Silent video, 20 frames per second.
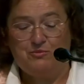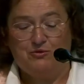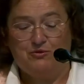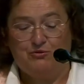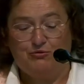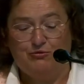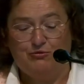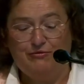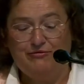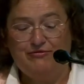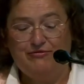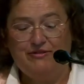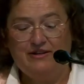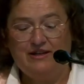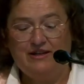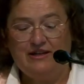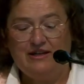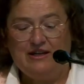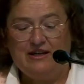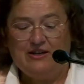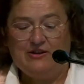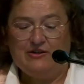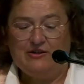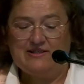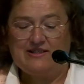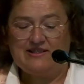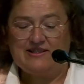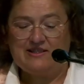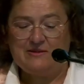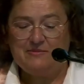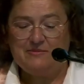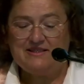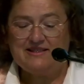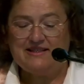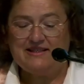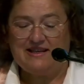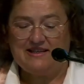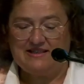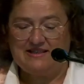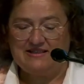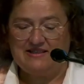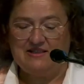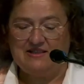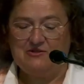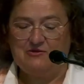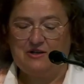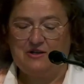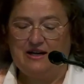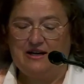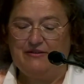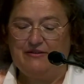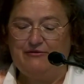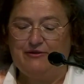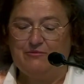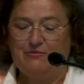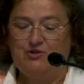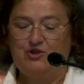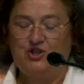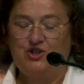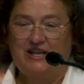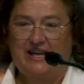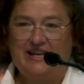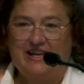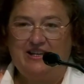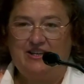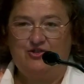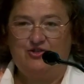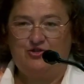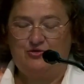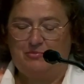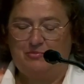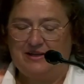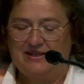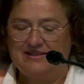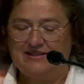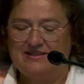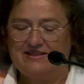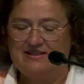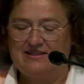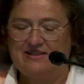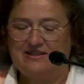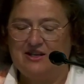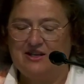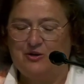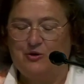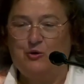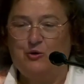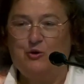this activity was for her rather a job to earn a living.